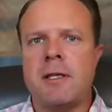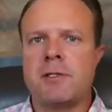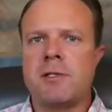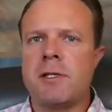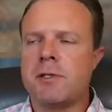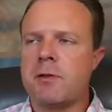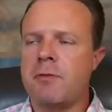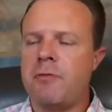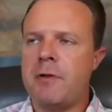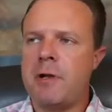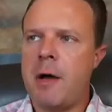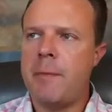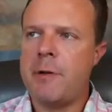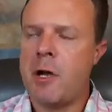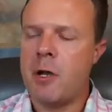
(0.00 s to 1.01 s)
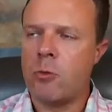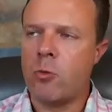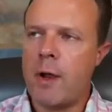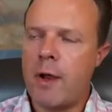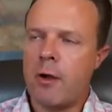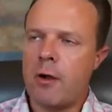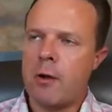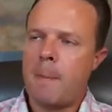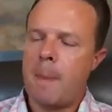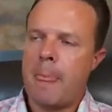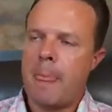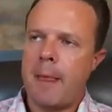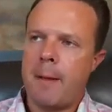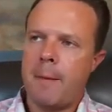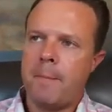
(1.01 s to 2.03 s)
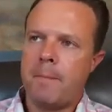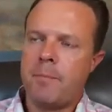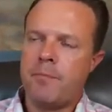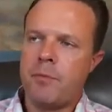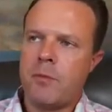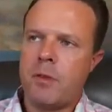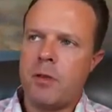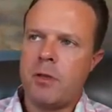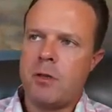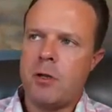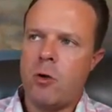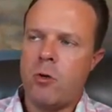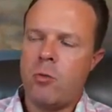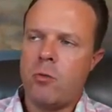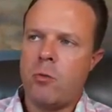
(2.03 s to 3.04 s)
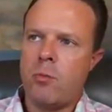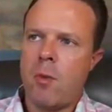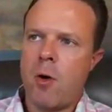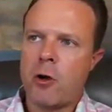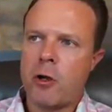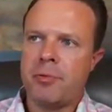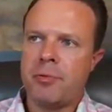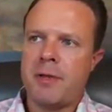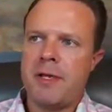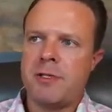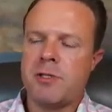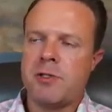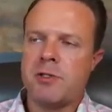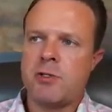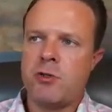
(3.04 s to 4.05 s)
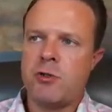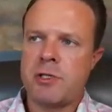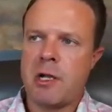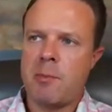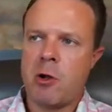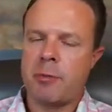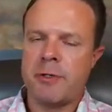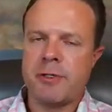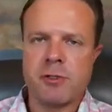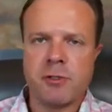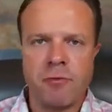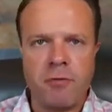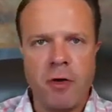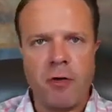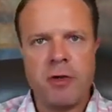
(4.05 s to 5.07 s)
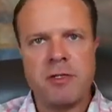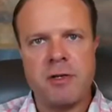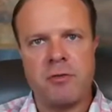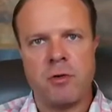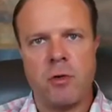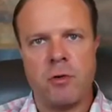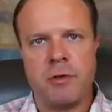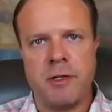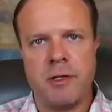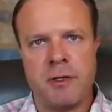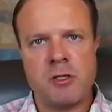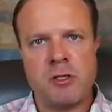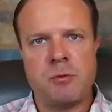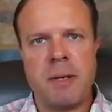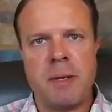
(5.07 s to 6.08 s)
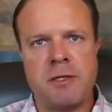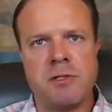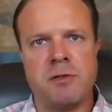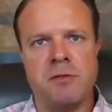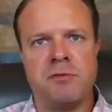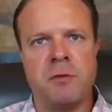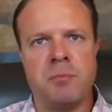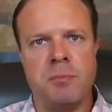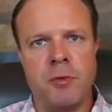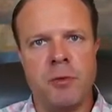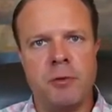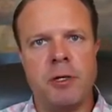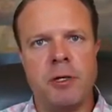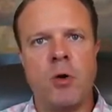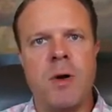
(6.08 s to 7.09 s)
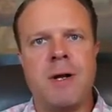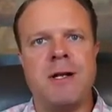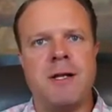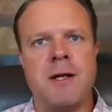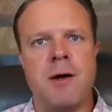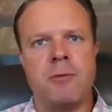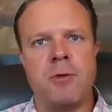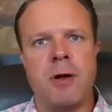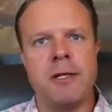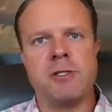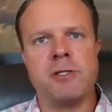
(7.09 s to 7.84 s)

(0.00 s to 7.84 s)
this phenomenon where, marketplaces, two-sided marketplaces are very difficult and expensive to build liquidity on, right?